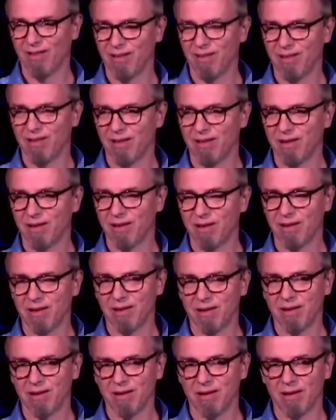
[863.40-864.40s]

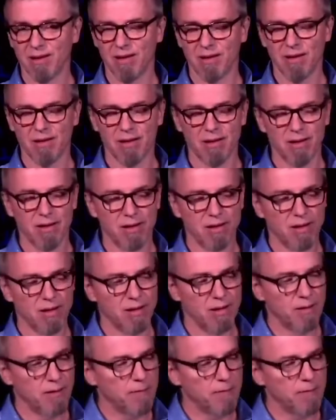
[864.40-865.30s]
Nothing is said.